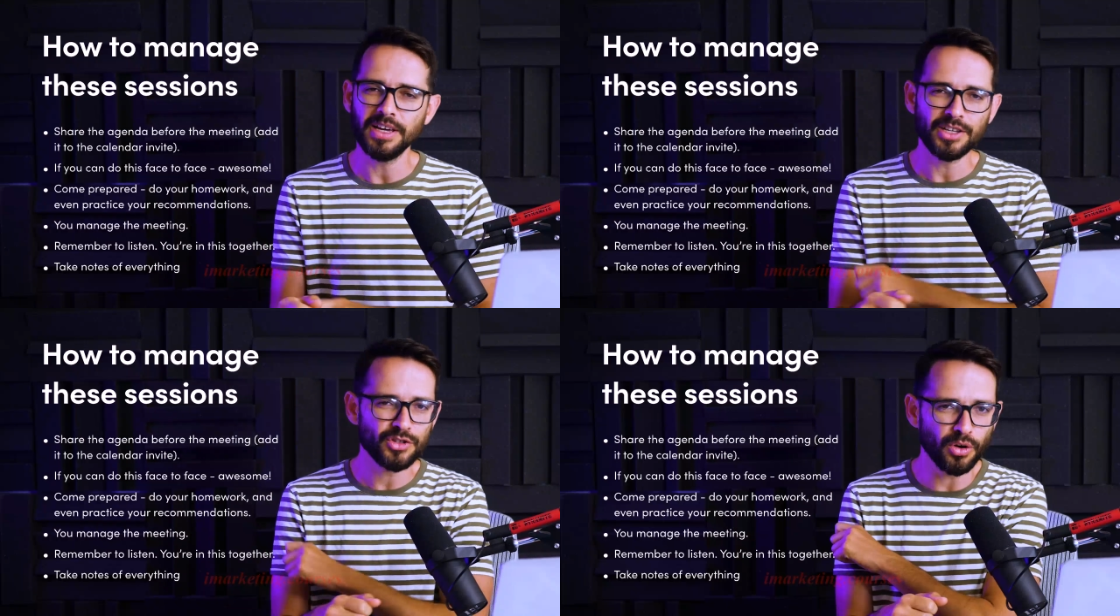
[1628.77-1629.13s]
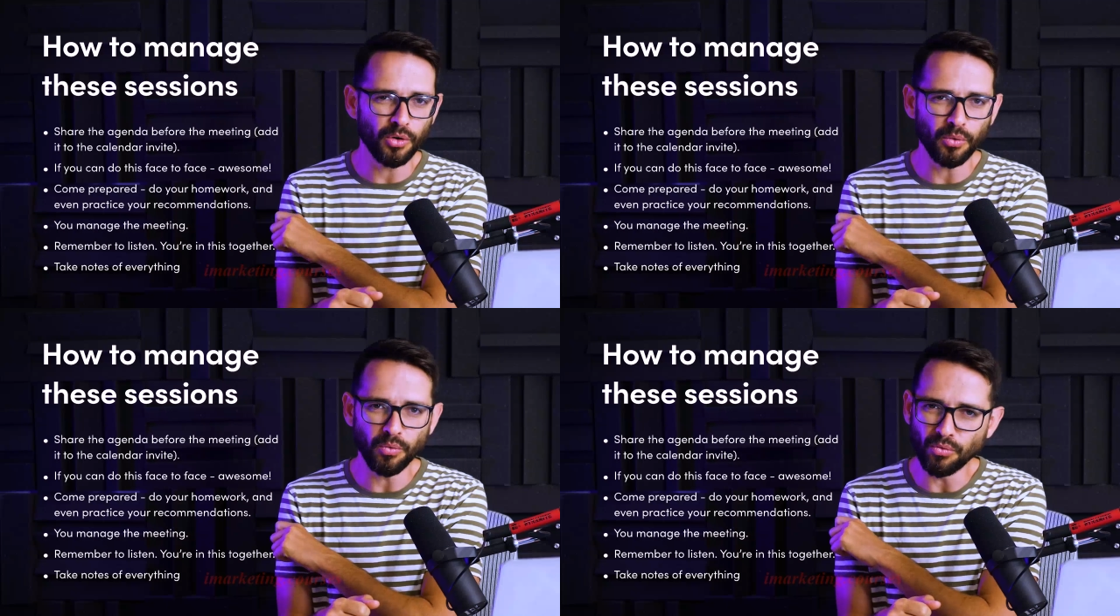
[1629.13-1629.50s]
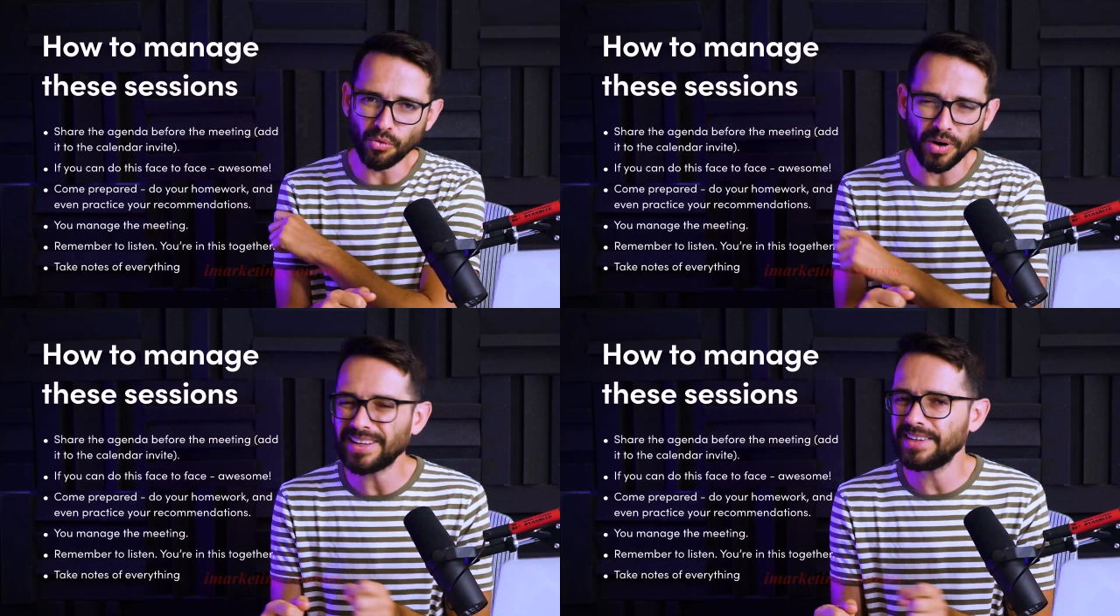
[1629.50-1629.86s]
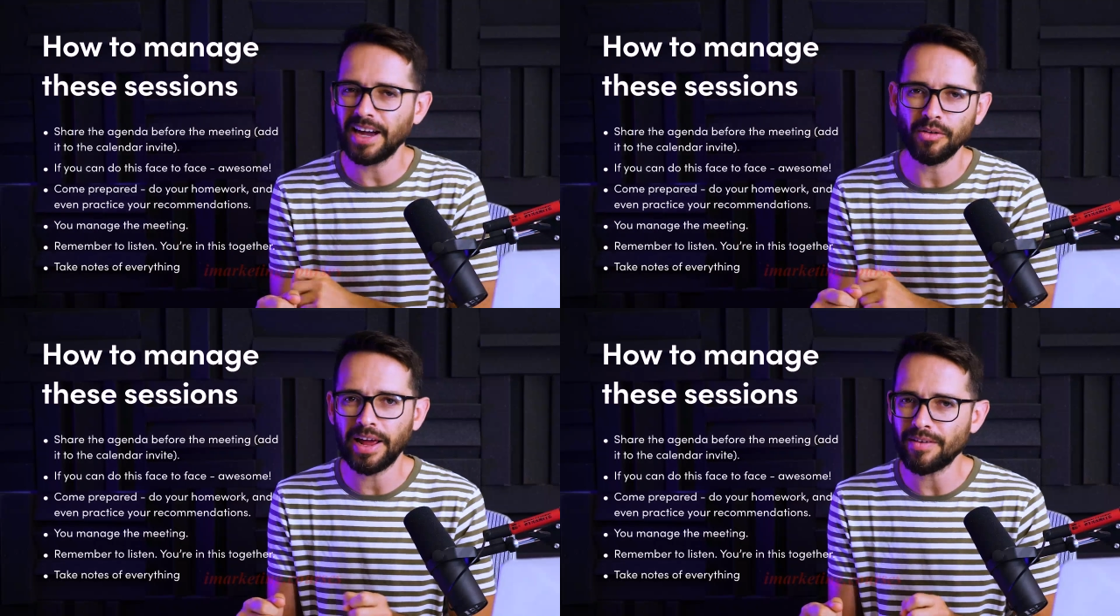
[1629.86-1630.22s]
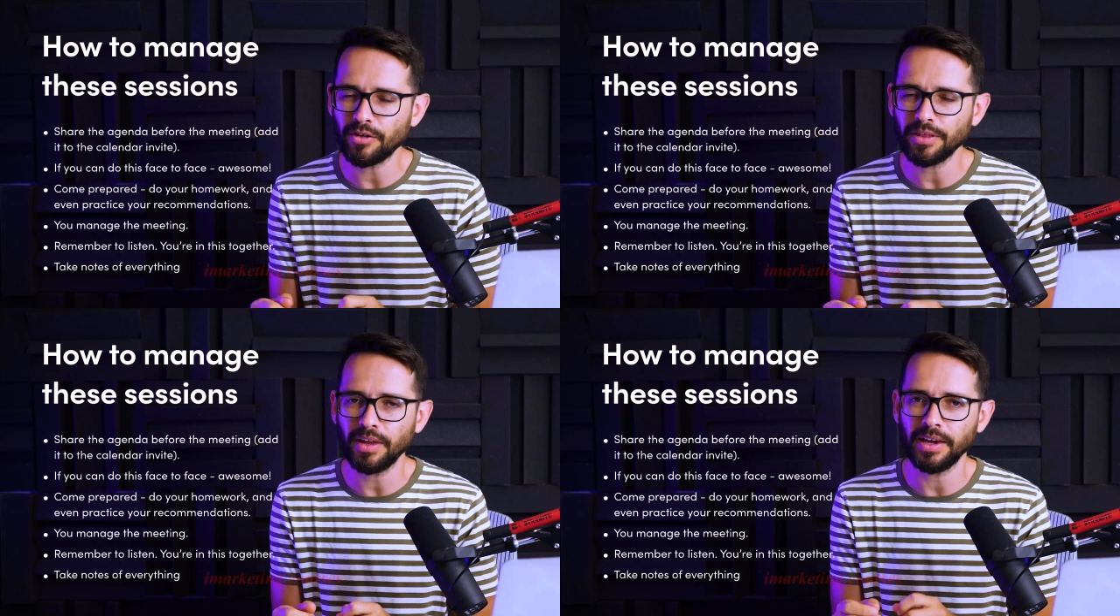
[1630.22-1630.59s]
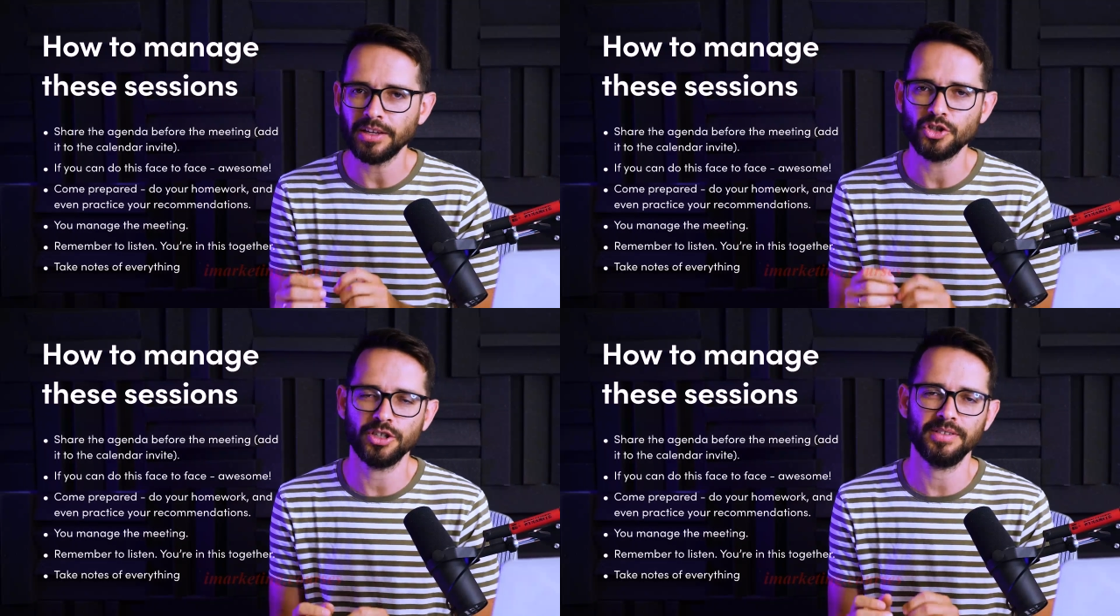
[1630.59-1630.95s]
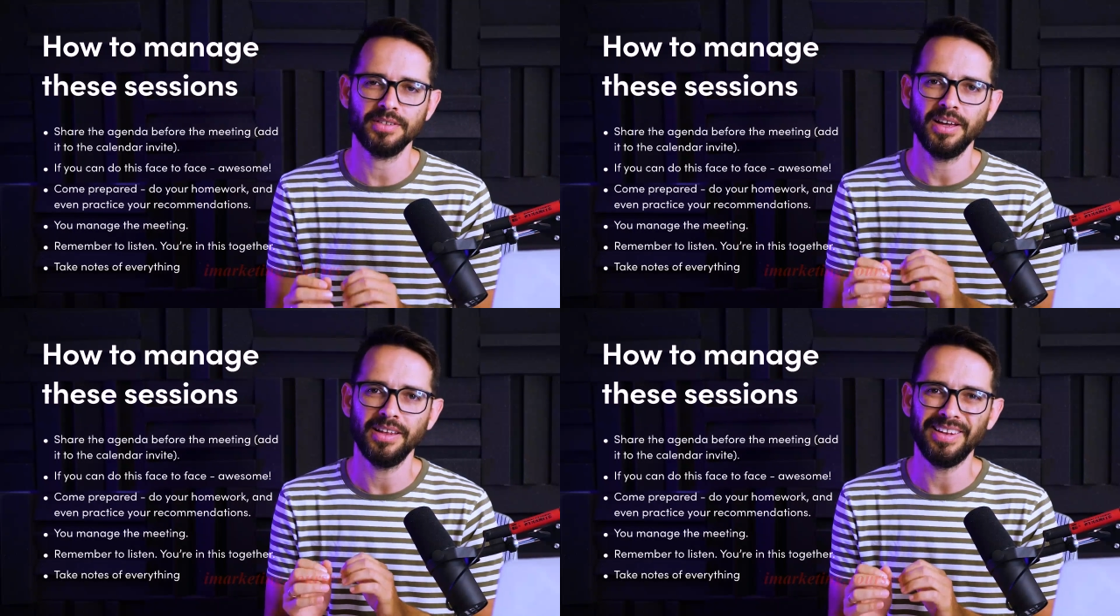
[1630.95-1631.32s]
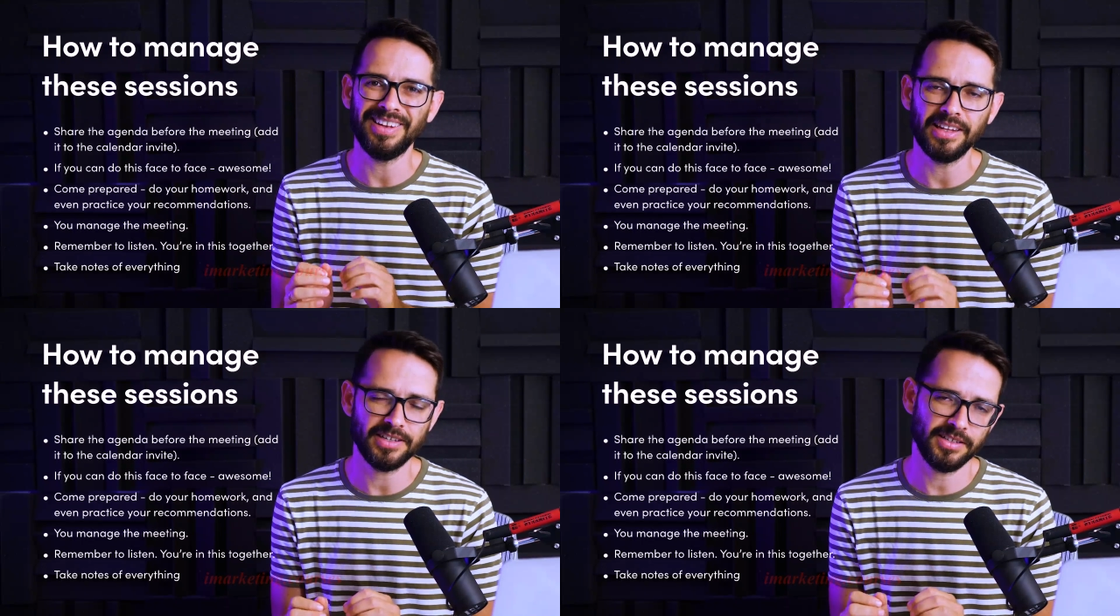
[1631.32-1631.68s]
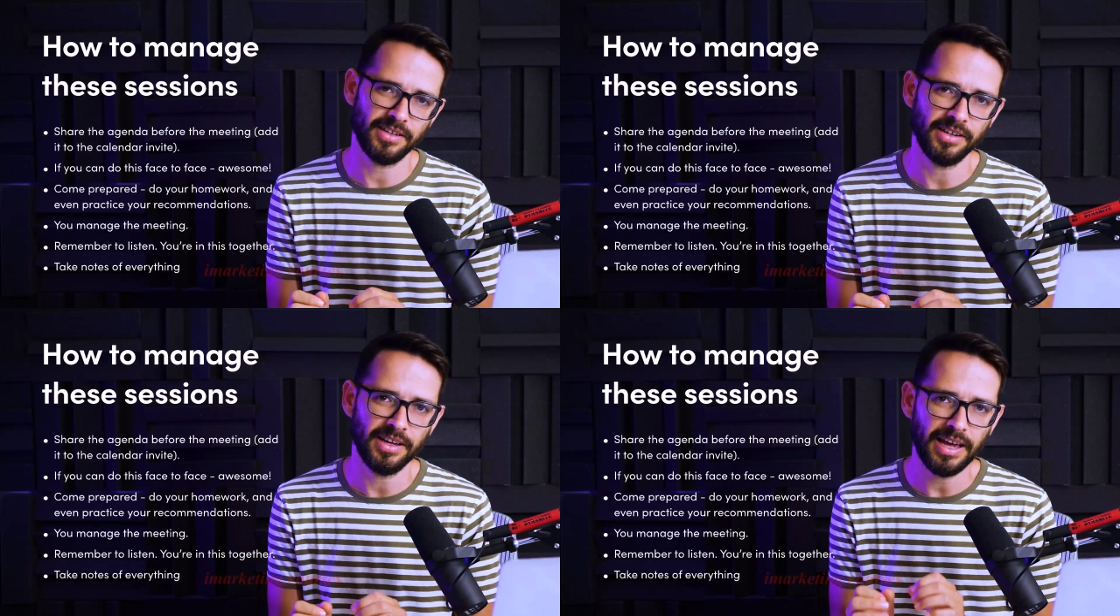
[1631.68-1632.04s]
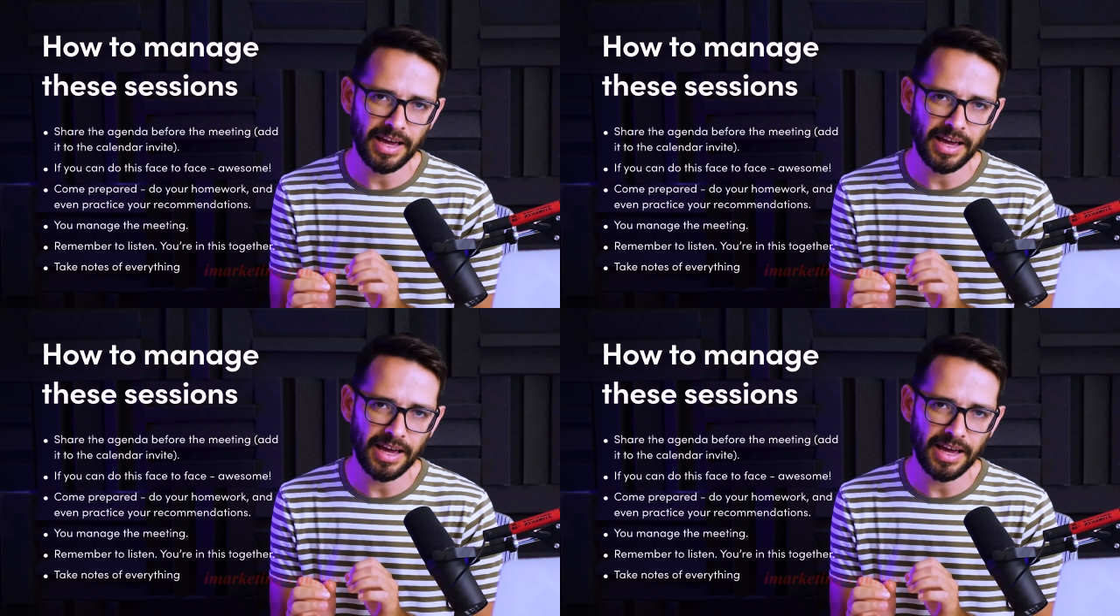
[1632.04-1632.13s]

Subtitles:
So write down everything and just listen.